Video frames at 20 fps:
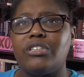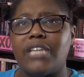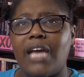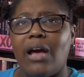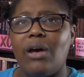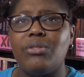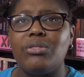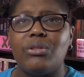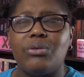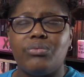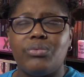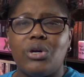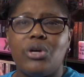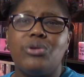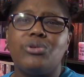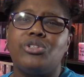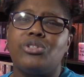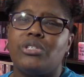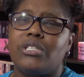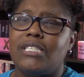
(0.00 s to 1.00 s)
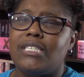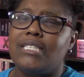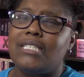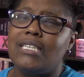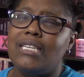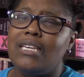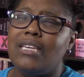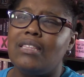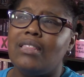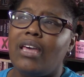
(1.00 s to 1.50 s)
down the road, you could
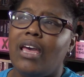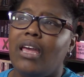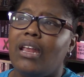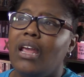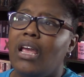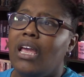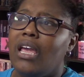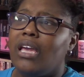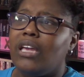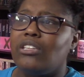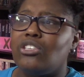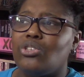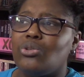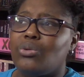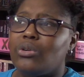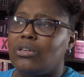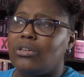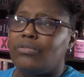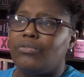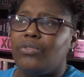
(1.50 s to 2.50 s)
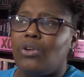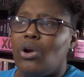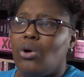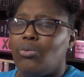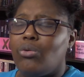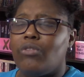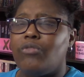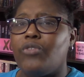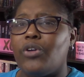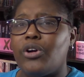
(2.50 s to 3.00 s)
see that it sort of
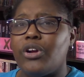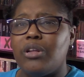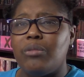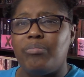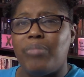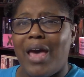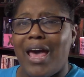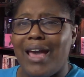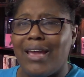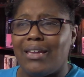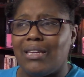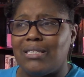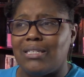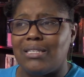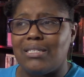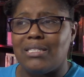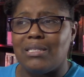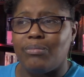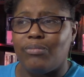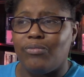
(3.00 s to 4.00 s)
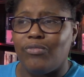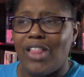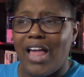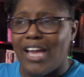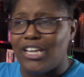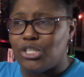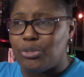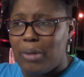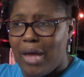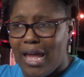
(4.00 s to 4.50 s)
reverted back. It did some
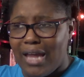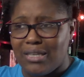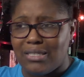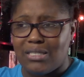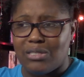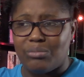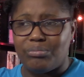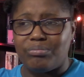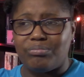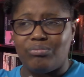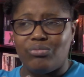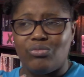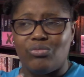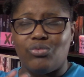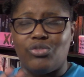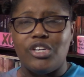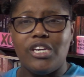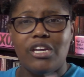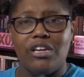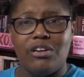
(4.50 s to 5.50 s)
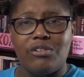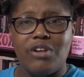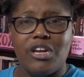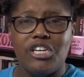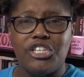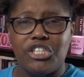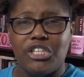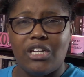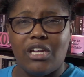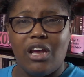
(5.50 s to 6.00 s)
flashbacks, some
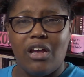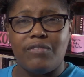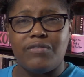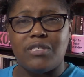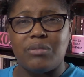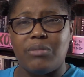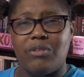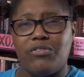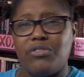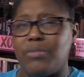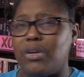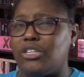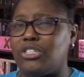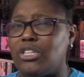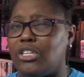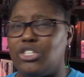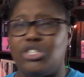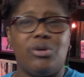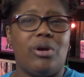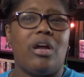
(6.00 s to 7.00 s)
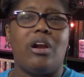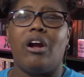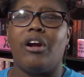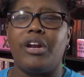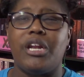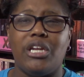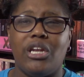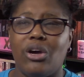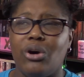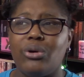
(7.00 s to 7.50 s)
reiteration of some information that you had
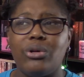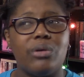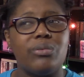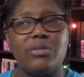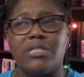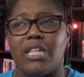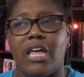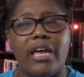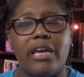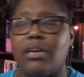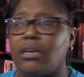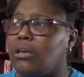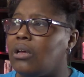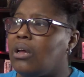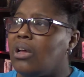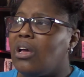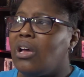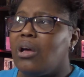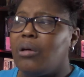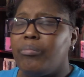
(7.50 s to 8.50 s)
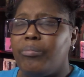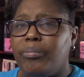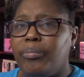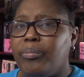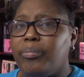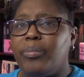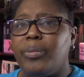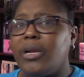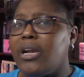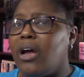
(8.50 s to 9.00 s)
already known. It was like,
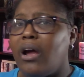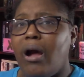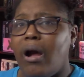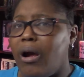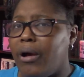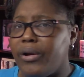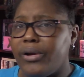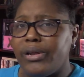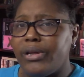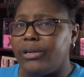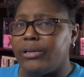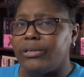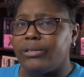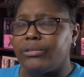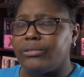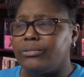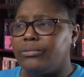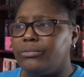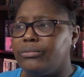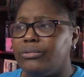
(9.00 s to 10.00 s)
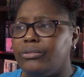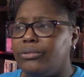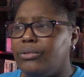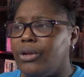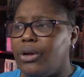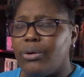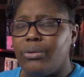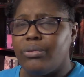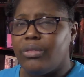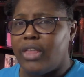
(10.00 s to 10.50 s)
but I already
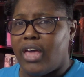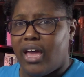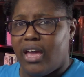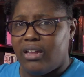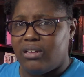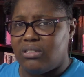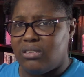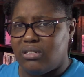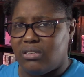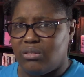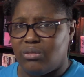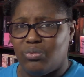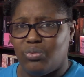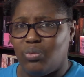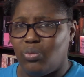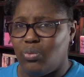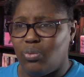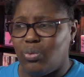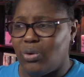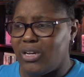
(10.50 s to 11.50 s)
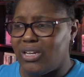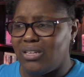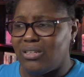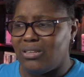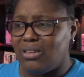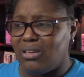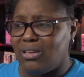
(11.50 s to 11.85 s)
know that. What